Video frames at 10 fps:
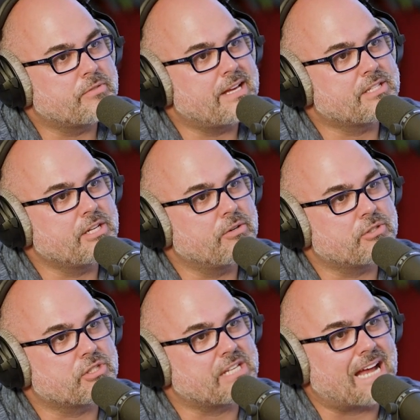of SEO?
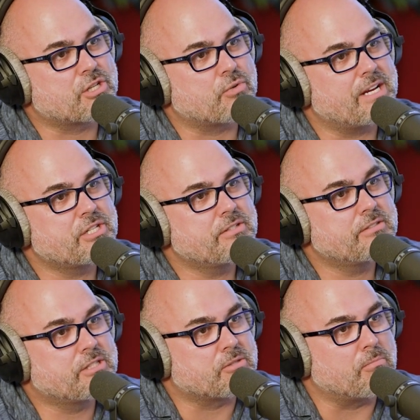Is just saturation,
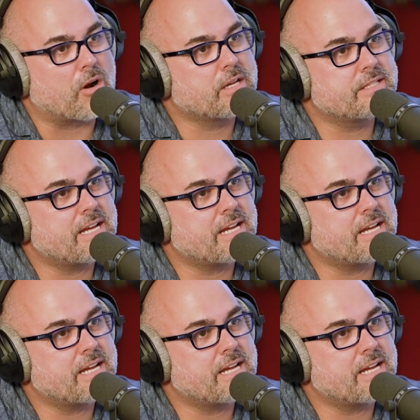just market